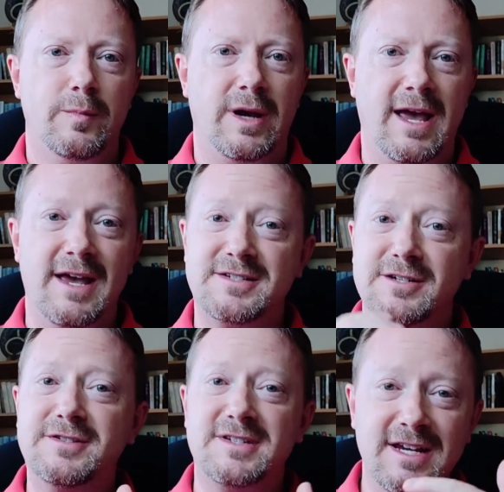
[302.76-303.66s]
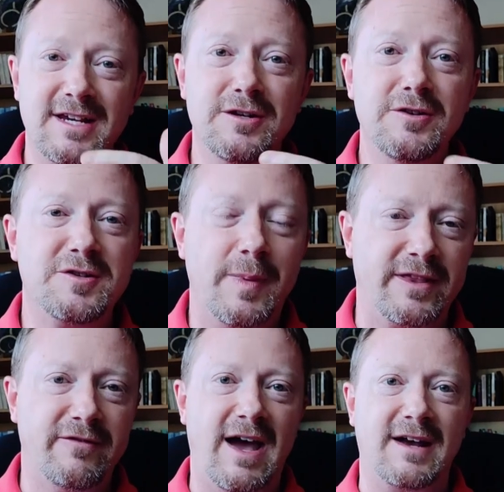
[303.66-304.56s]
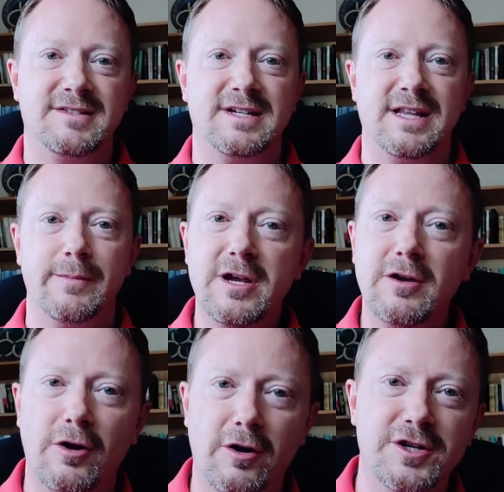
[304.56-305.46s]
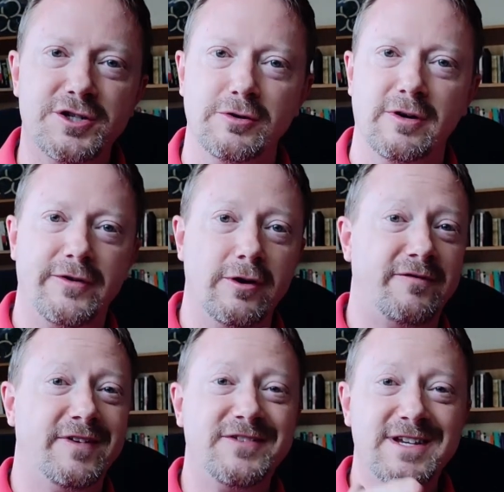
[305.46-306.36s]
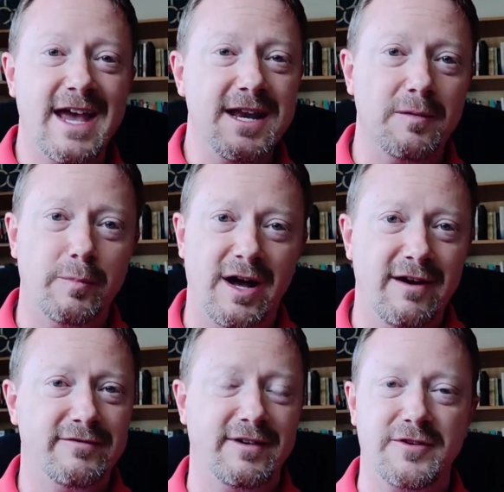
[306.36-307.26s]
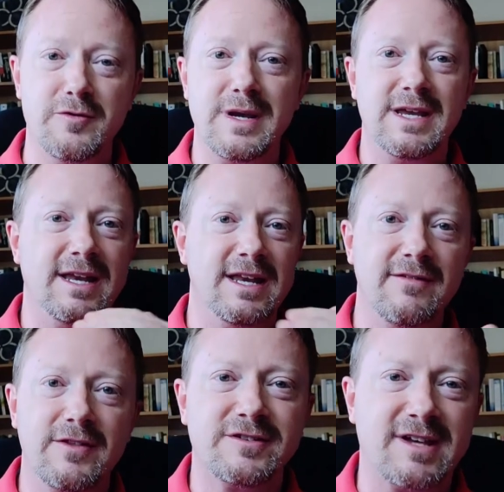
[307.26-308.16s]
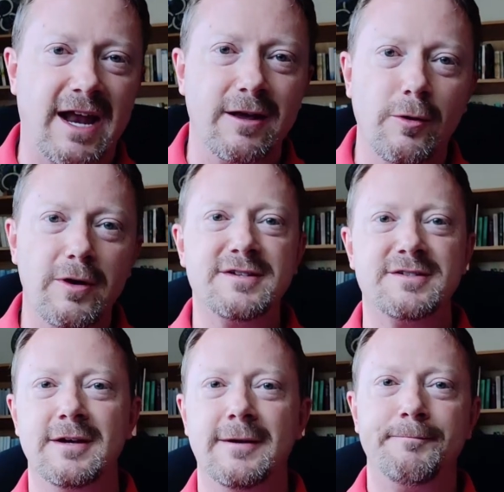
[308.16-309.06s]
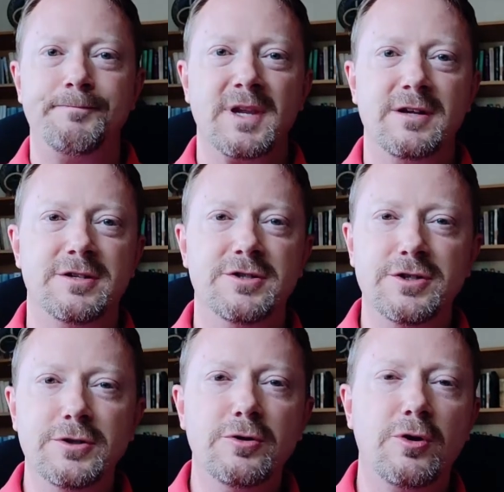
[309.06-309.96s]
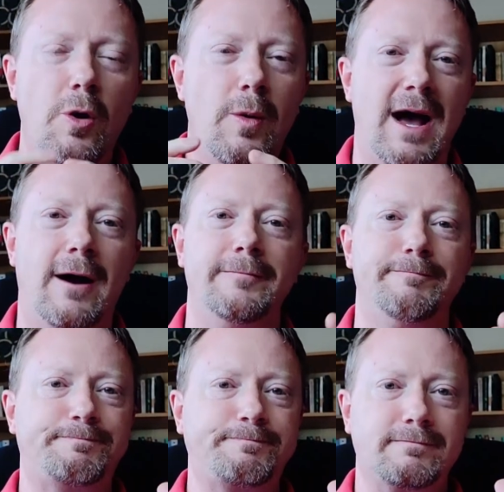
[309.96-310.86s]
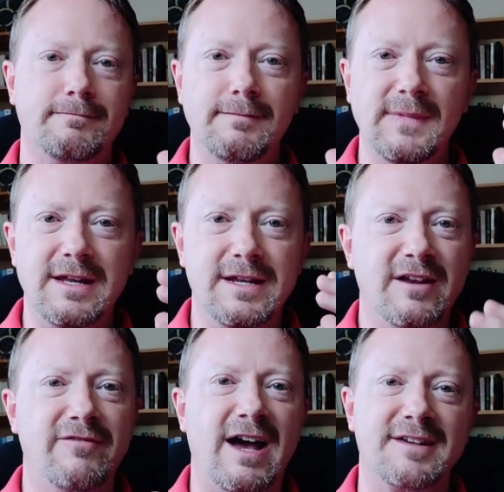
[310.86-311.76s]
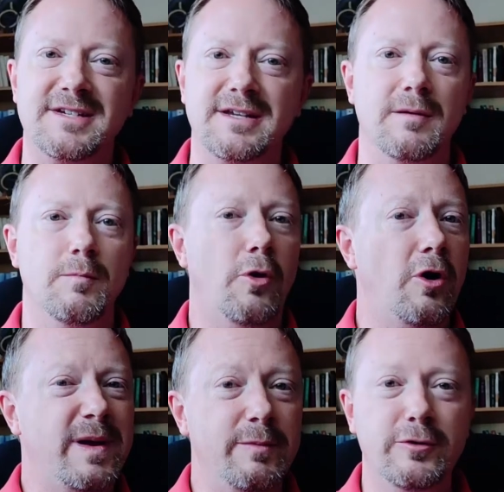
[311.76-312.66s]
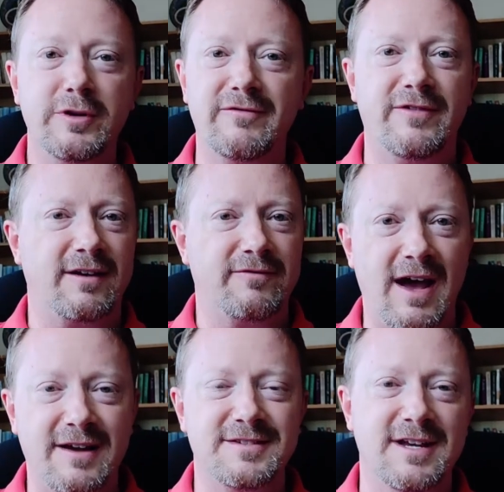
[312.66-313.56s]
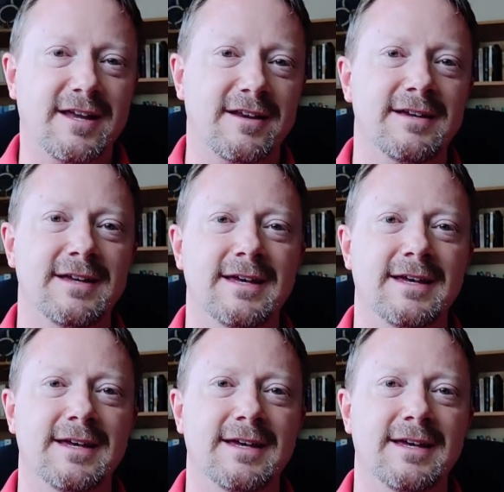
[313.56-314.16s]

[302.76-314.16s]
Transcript: but as you see news about the vaccine, let me encourage you, if you're 58 and above, if you meet any of those categories, to do go out and get a vaccine. The more people who get vaccinated